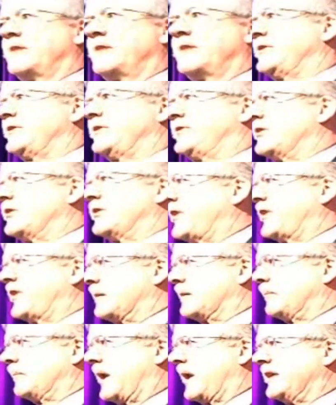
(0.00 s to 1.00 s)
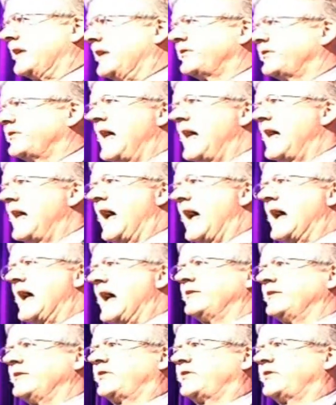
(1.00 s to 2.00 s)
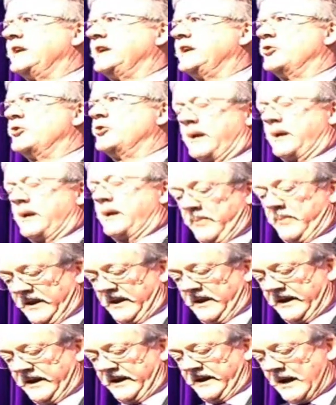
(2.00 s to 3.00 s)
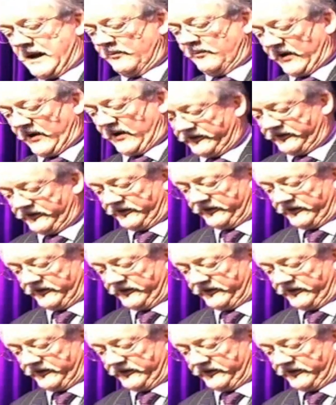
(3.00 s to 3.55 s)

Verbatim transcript: into second place and see UKIP come first.